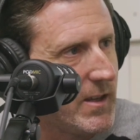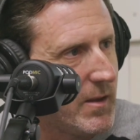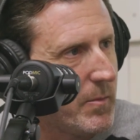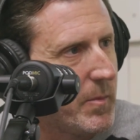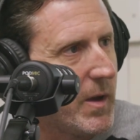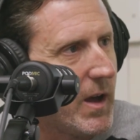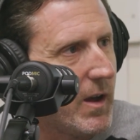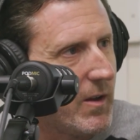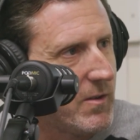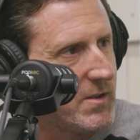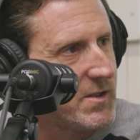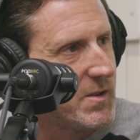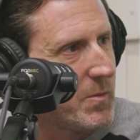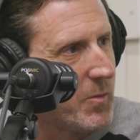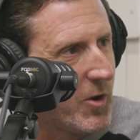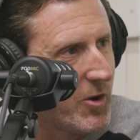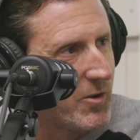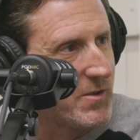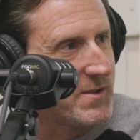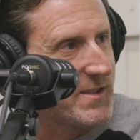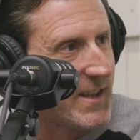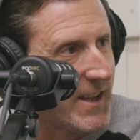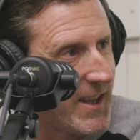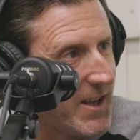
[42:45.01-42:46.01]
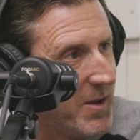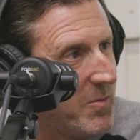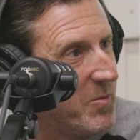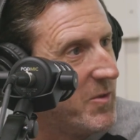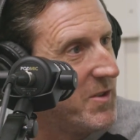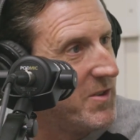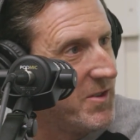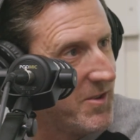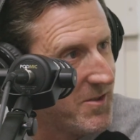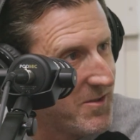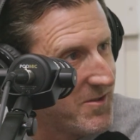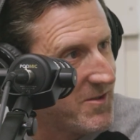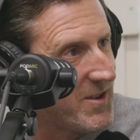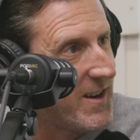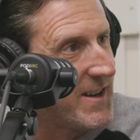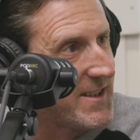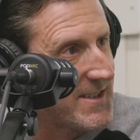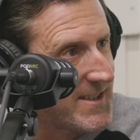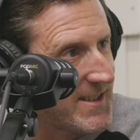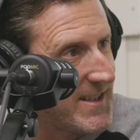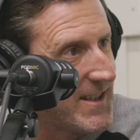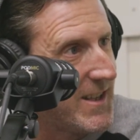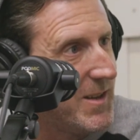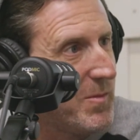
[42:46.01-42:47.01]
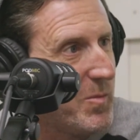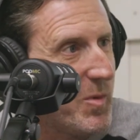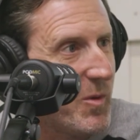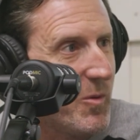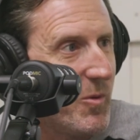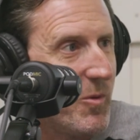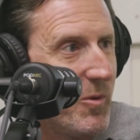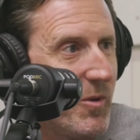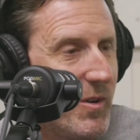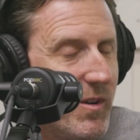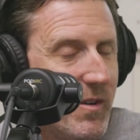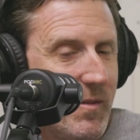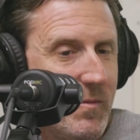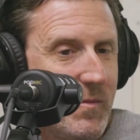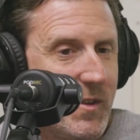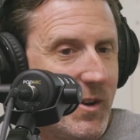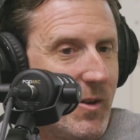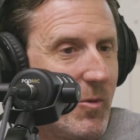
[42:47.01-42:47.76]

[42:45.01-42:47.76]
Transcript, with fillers: about tomorrow's game when you're trying to sleep, or,